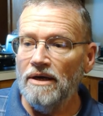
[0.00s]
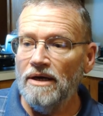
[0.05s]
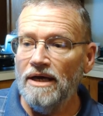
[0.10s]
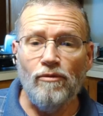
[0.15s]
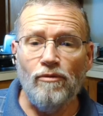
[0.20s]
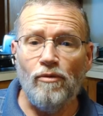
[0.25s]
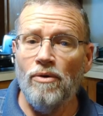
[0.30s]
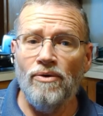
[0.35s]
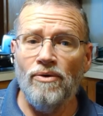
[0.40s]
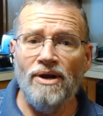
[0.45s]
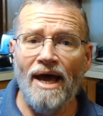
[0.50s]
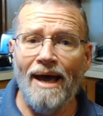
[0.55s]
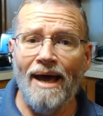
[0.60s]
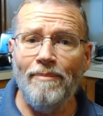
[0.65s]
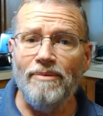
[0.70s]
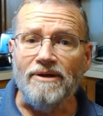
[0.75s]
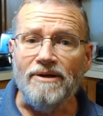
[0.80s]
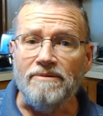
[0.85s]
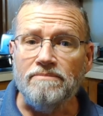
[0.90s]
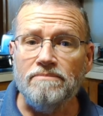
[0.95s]
it won't
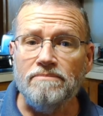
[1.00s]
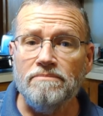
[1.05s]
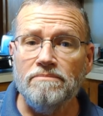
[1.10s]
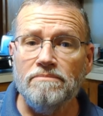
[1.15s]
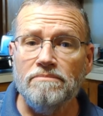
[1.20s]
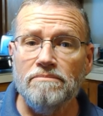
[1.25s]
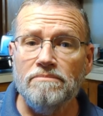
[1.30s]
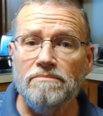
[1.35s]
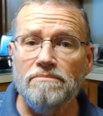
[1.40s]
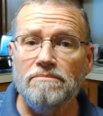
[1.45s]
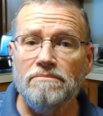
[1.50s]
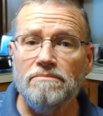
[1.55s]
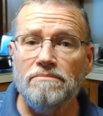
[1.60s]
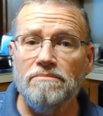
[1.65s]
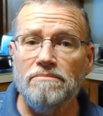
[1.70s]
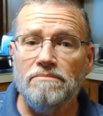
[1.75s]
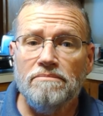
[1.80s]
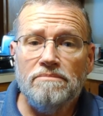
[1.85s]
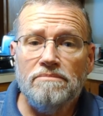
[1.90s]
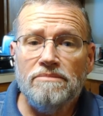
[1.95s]
happen.
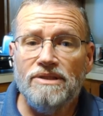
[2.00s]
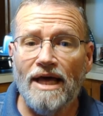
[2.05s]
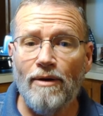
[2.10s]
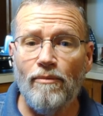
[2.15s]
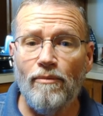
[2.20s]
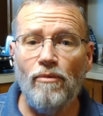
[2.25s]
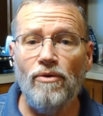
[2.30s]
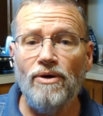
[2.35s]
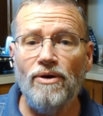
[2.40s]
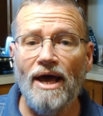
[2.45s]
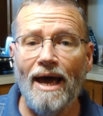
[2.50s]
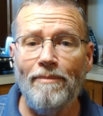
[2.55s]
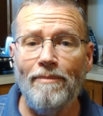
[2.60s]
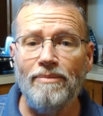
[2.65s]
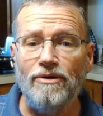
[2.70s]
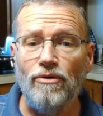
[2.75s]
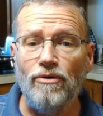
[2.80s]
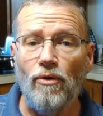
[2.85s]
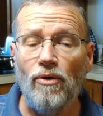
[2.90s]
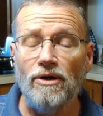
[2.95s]
That won't
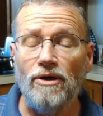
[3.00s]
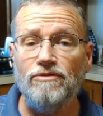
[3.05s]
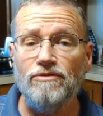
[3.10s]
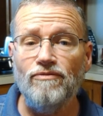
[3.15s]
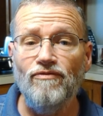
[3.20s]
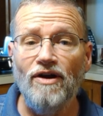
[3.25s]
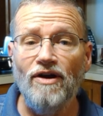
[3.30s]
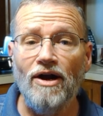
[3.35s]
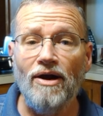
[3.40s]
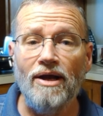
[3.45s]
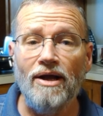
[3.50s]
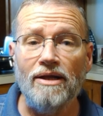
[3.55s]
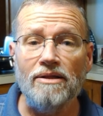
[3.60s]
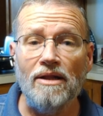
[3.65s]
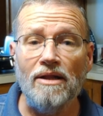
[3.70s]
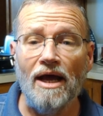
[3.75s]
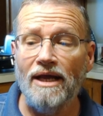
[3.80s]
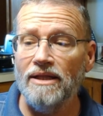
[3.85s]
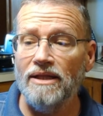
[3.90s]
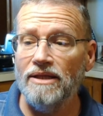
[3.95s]
happen, or it's very
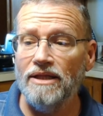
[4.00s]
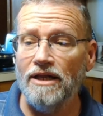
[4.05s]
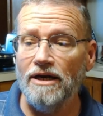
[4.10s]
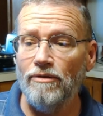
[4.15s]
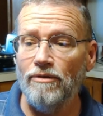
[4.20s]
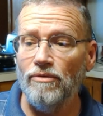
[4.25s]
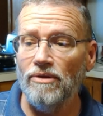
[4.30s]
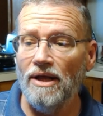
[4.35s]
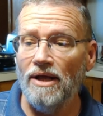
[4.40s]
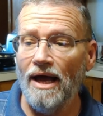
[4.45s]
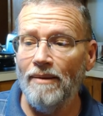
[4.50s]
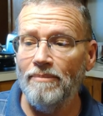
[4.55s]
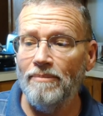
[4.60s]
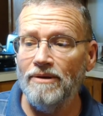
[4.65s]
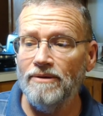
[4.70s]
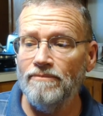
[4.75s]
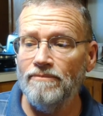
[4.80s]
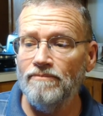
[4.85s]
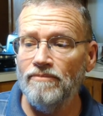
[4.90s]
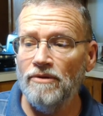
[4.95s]
unlikely that it will
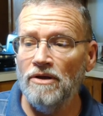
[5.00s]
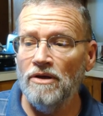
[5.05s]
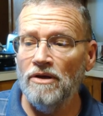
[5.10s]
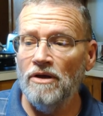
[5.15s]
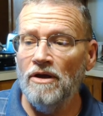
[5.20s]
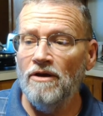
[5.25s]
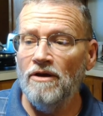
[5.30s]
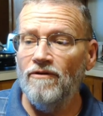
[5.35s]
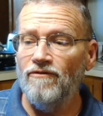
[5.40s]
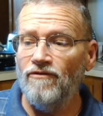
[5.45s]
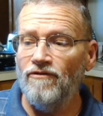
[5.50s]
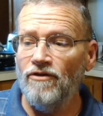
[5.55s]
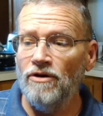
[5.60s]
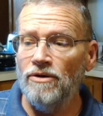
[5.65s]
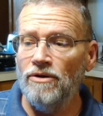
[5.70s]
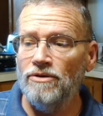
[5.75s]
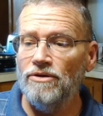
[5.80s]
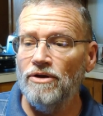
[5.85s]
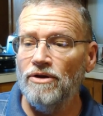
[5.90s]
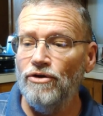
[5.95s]
happen.
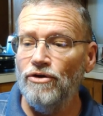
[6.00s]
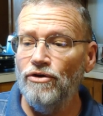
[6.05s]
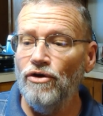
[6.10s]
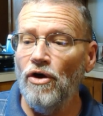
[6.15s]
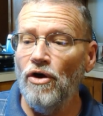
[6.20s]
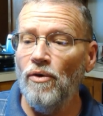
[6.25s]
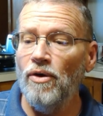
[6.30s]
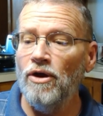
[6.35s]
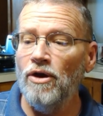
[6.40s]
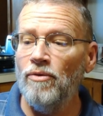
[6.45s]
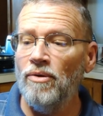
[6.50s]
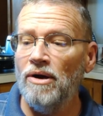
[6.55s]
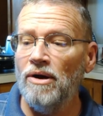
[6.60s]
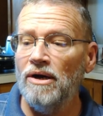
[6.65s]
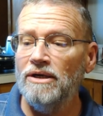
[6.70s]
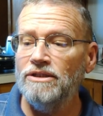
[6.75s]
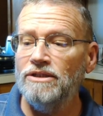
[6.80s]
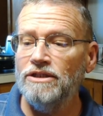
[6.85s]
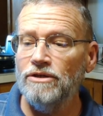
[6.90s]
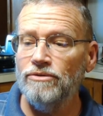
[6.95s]
Further, knowing where
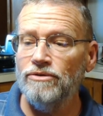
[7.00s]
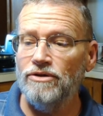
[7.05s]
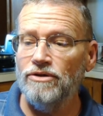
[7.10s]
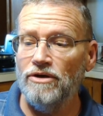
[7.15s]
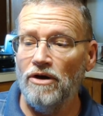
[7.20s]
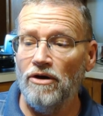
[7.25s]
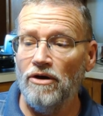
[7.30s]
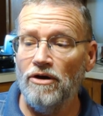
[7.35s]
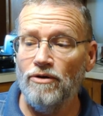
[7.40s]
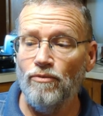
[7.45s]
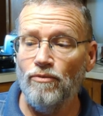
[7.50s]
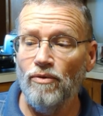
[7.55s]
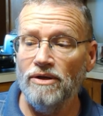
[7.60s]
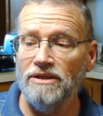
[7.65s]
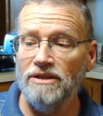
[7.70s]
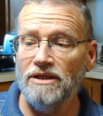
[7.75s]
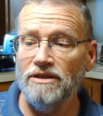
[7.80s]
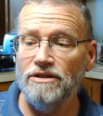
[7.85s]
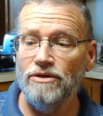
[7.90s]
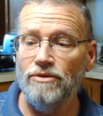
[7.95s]
our children are and what
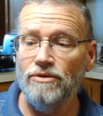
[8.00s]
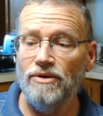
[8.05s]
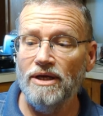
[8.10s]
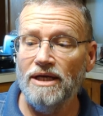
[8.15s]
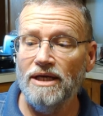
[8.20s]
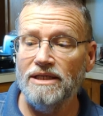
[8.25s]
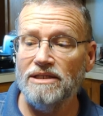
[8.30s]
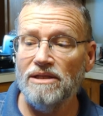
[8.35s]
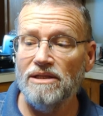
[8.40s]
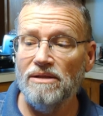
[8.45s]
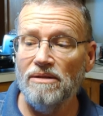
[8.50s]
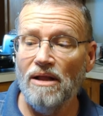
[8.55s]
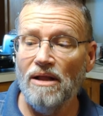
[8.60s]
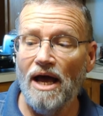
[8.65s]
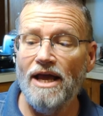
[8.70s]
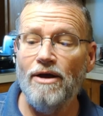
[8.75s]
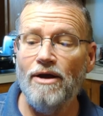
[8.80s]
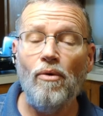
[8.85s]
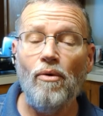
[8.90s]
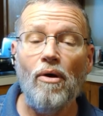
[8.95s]
they're doing is
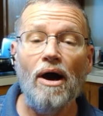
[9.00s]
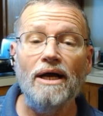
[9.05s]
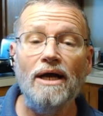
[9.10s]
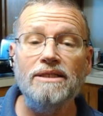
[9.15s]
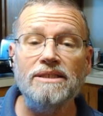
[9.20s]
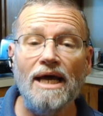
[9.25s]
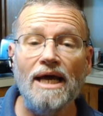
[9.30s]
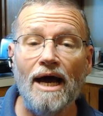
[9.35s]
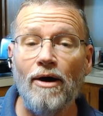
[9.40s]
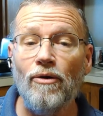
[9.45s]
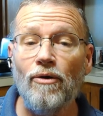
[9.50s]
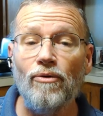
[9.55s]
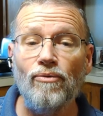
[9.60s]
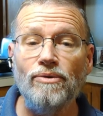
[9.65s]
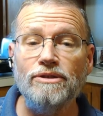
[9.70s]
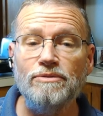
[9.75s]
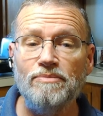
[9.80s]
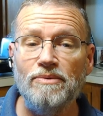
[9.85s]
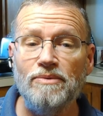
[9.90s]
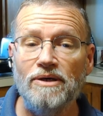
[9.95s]
likewise our
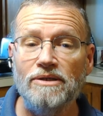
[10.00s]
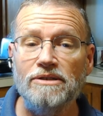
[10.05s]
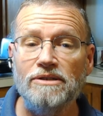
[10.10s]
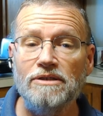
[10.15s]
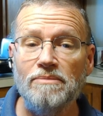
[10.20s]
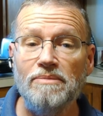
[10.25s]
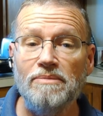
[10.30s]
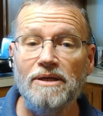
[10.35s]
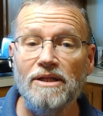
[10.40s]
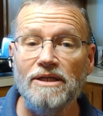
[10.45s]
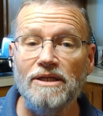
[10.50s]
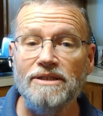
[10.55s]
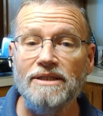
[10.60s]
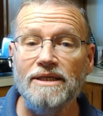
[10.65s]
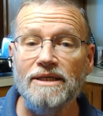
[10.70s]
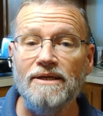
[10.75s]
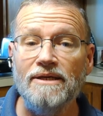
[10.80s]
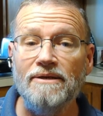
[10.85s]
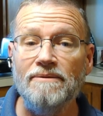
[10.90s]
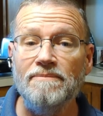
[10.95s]

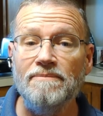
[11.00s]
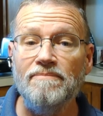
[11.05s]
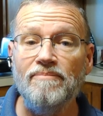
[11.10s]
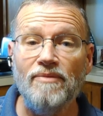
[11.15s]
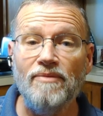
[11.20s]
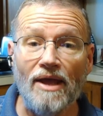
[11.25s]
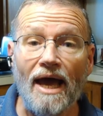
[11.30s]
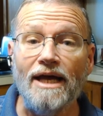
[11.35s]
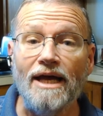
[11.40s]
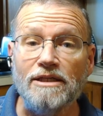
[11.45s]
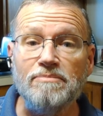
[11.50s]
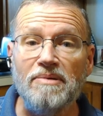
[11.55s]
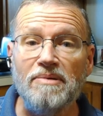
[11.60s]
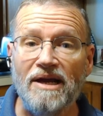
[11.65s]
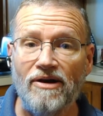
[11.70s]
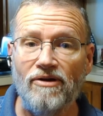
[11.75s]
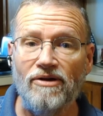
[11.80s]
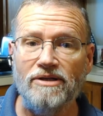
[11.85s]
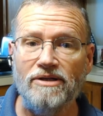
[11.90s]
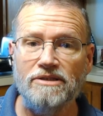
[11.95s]
responsibility as
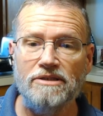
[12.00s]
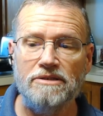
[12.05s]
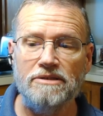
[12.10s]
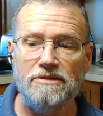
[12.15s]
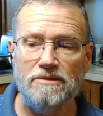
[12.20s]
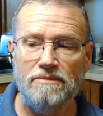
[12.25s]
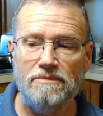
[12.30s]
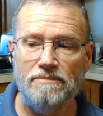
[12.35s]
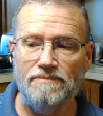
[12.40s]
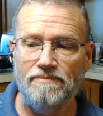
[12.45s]
parents.